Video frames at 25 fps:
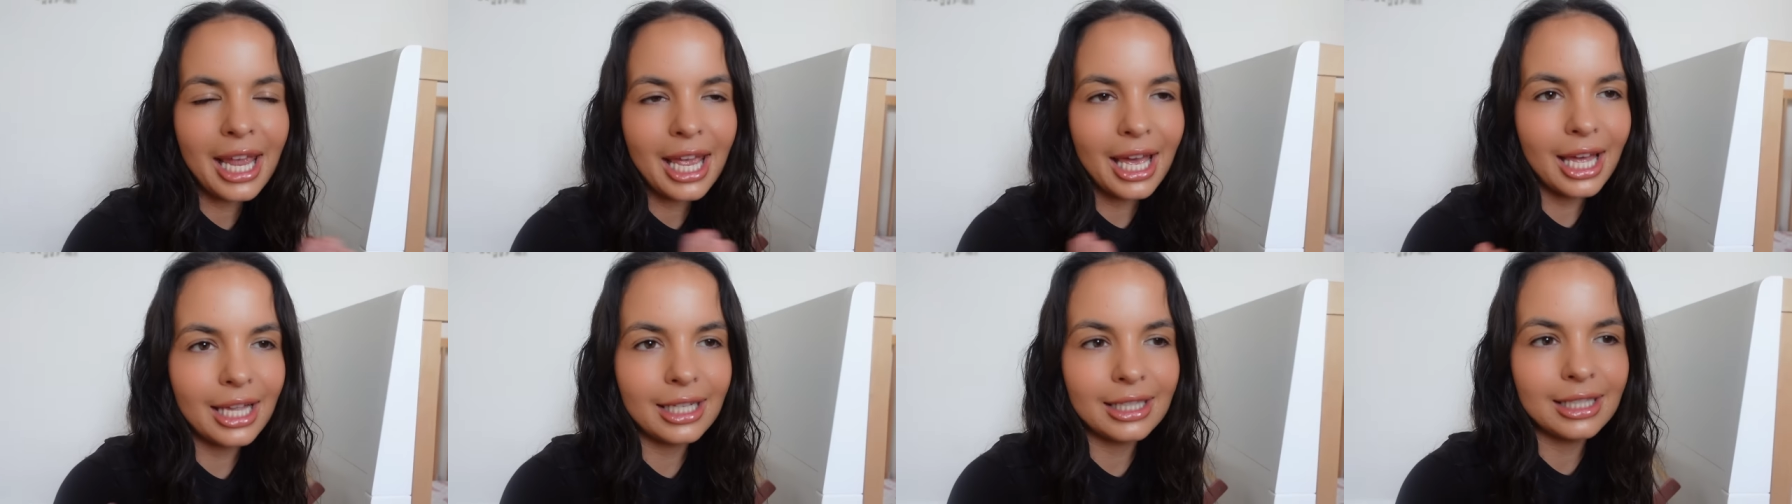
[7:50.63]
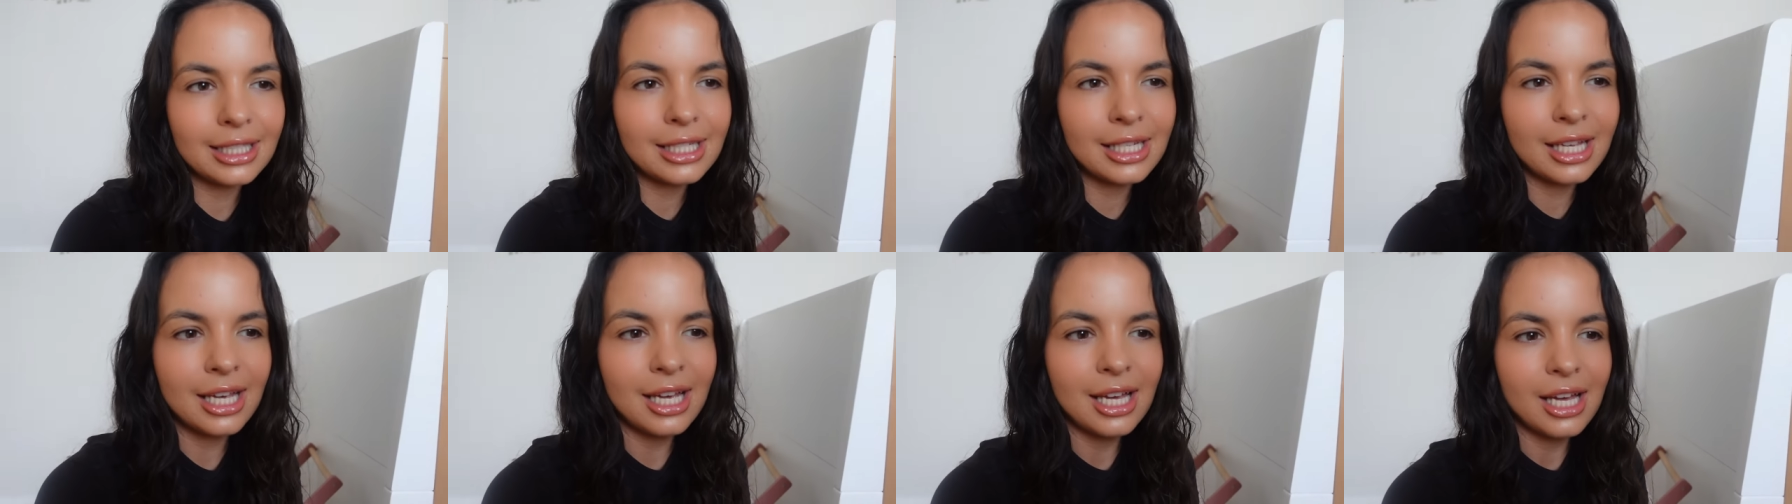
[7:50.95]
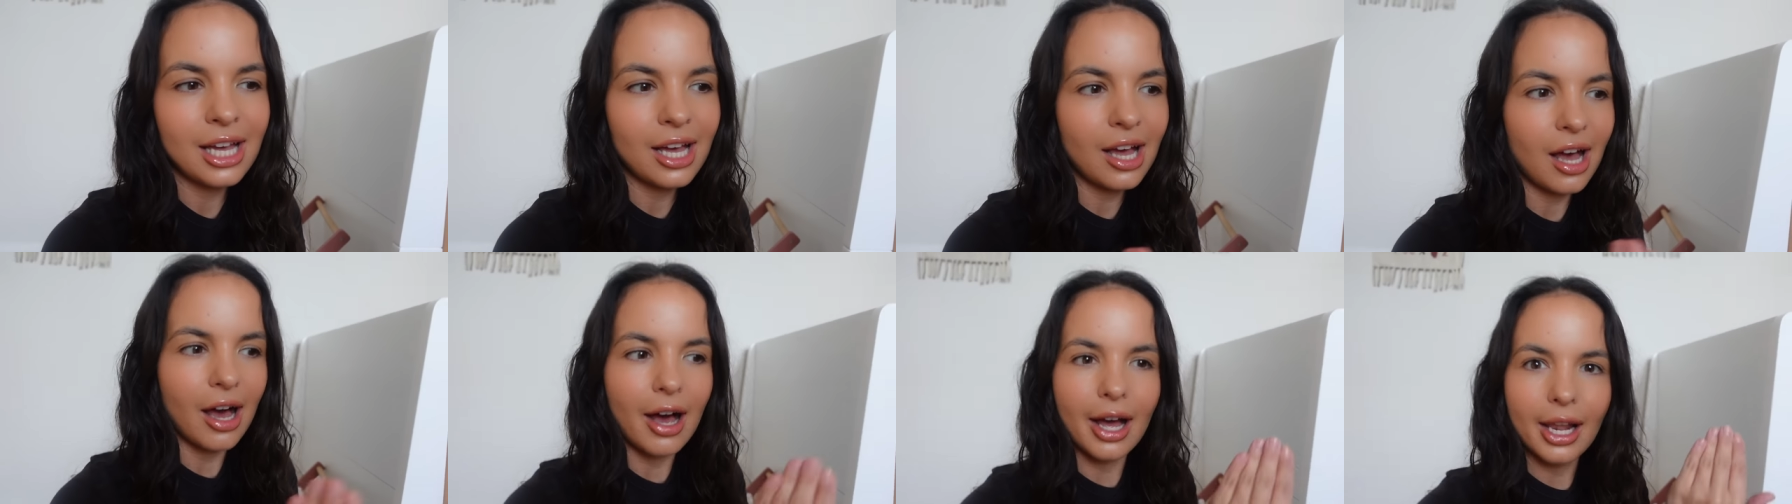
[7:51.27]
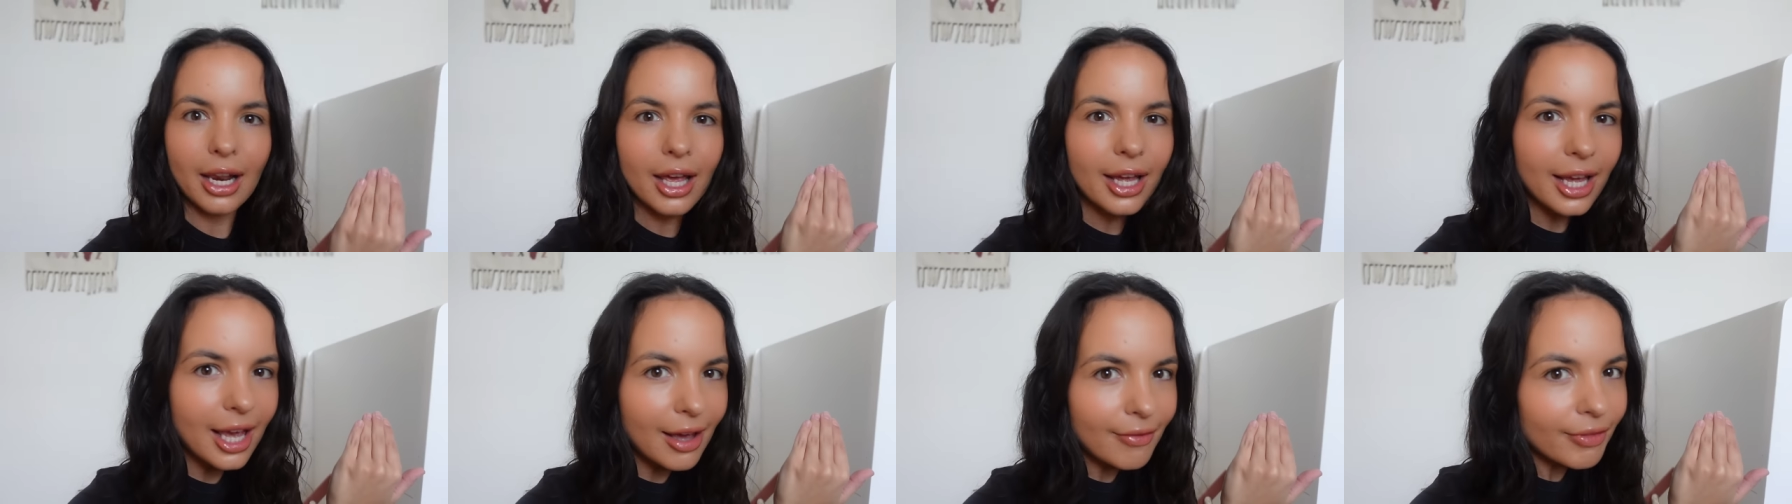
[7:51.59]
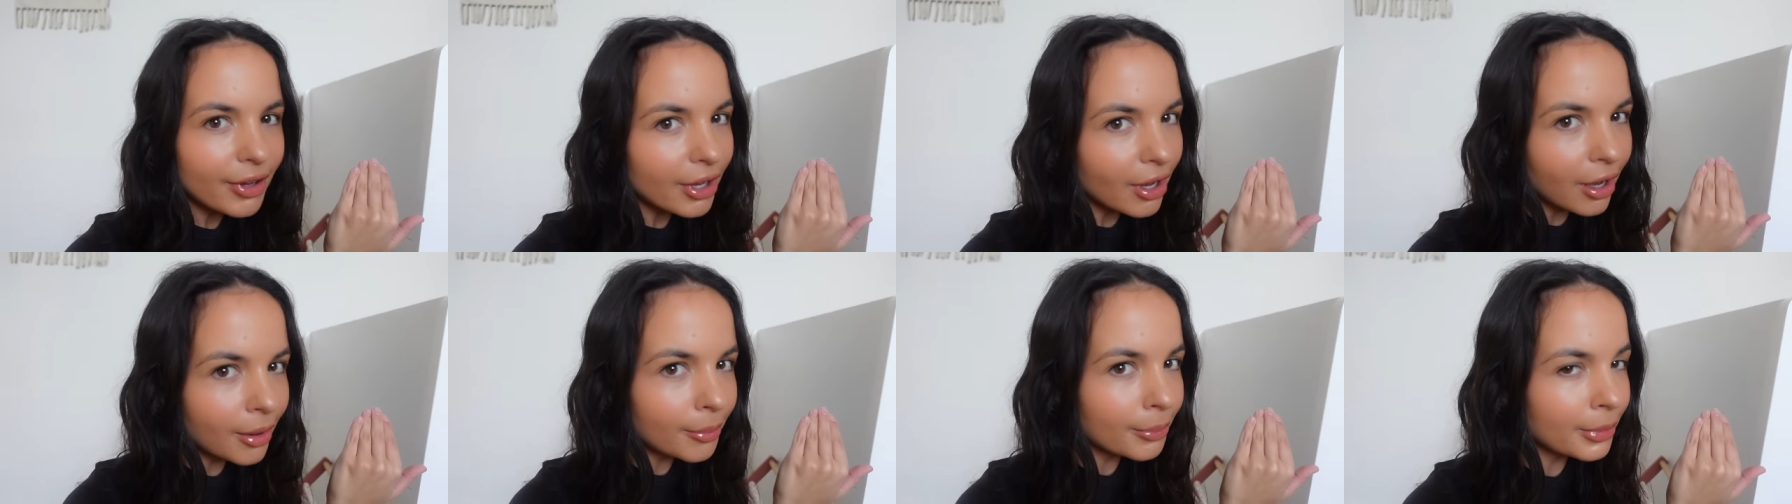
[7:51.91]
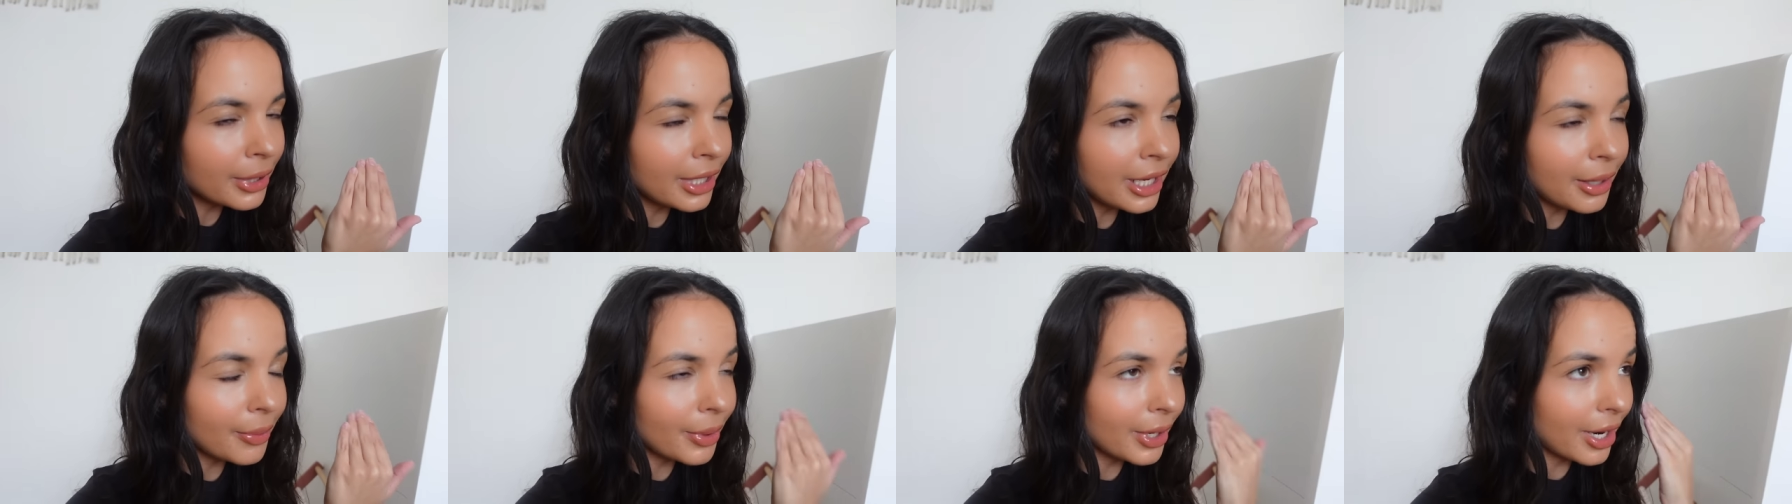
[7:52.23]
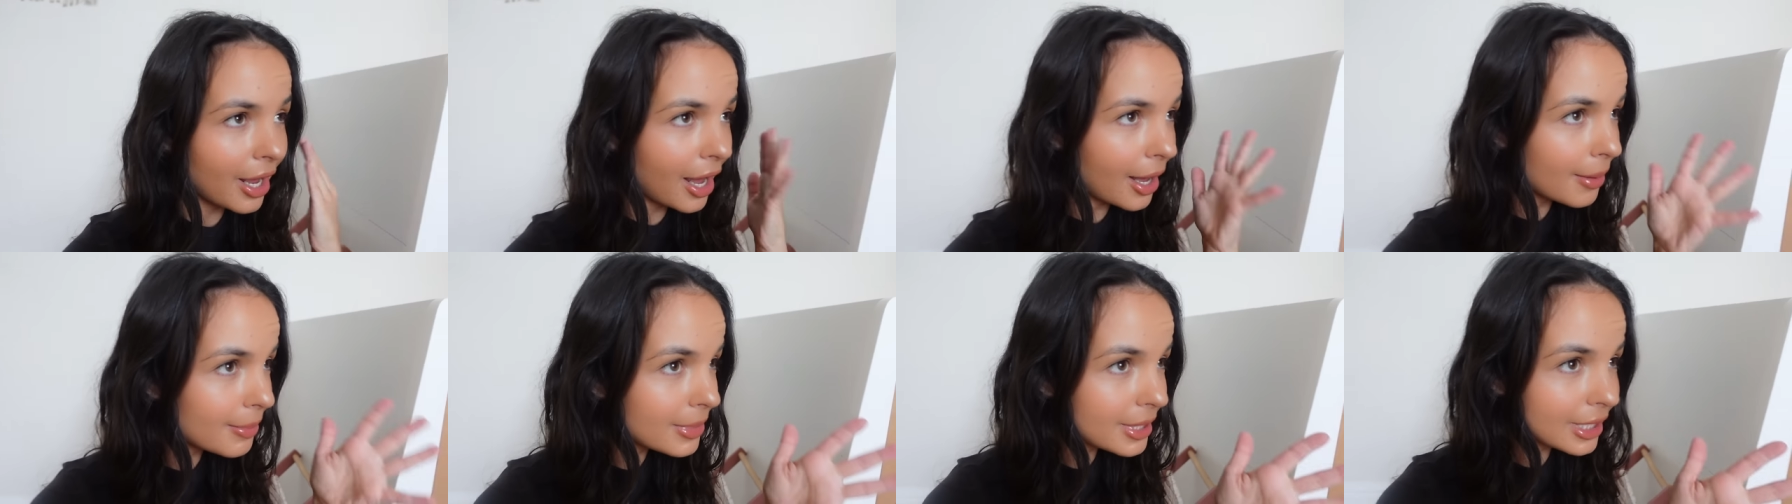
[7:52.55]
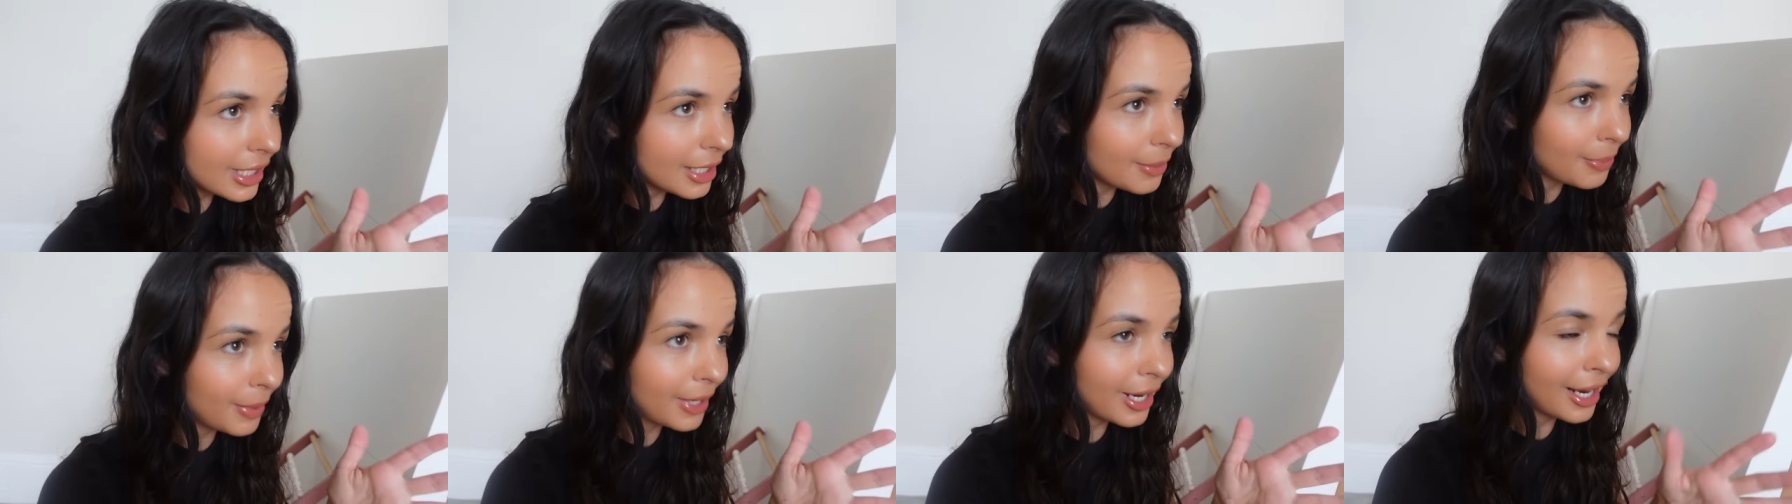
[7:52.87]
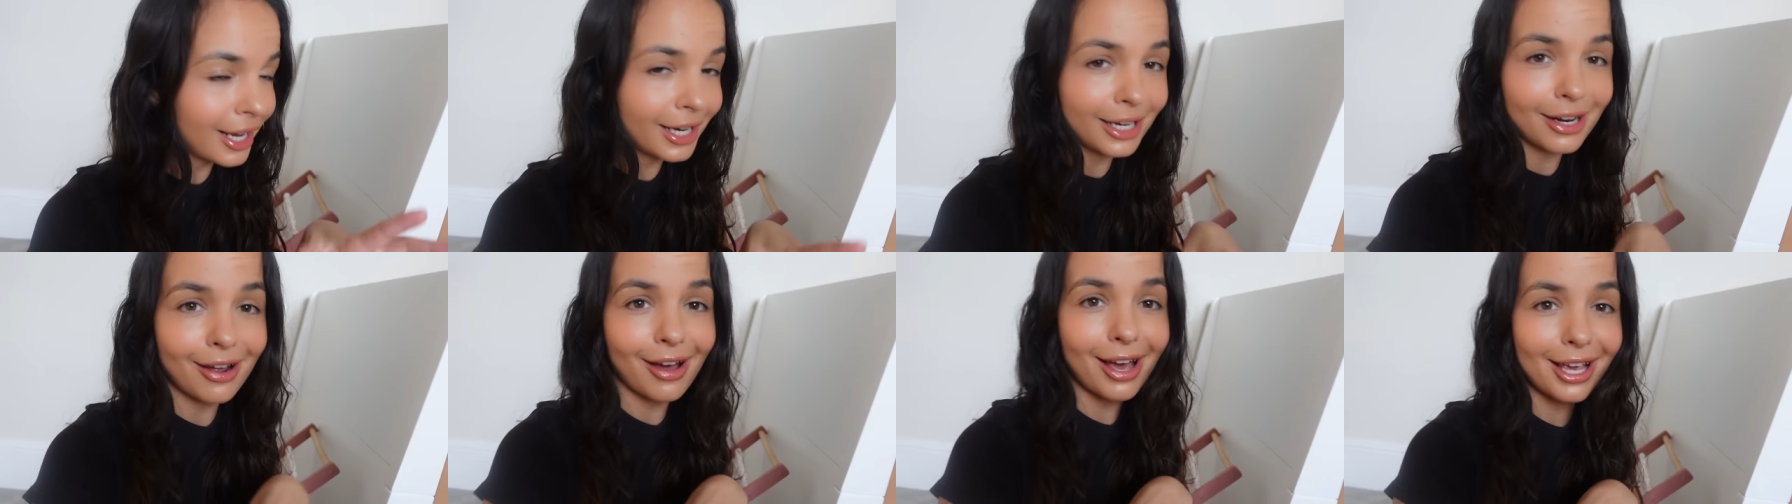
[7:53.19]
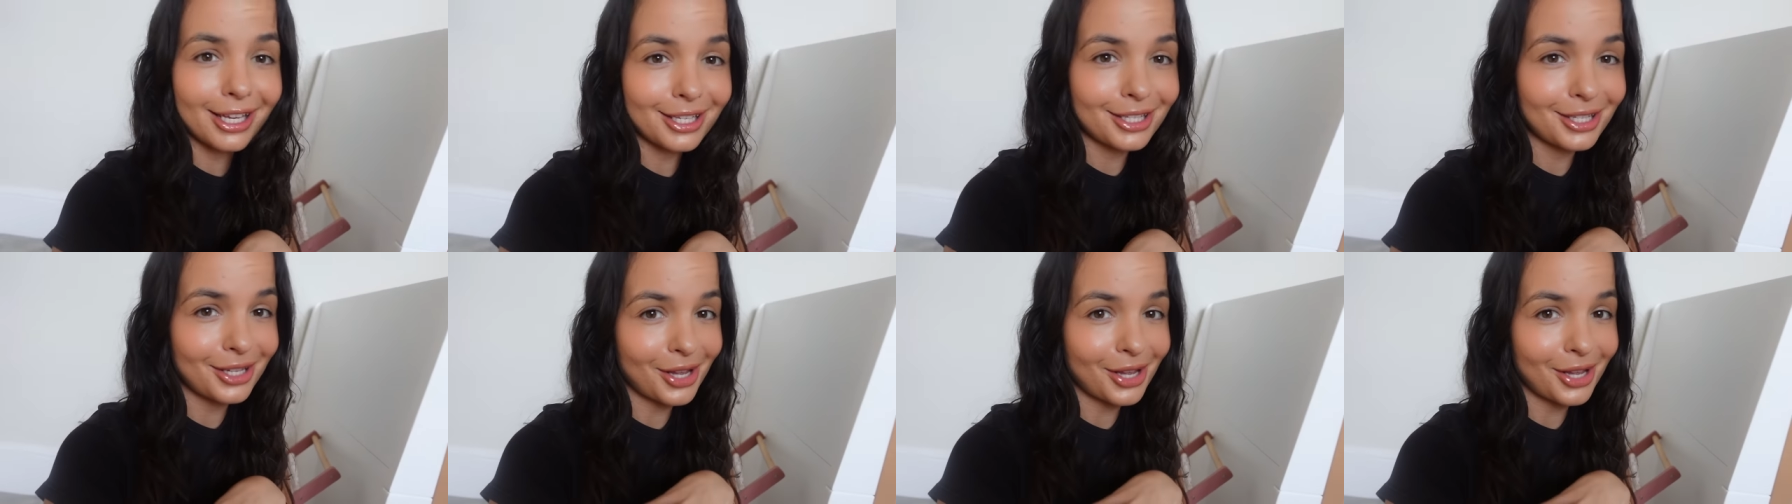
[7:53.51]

And I like having company when I'm sleeping at night,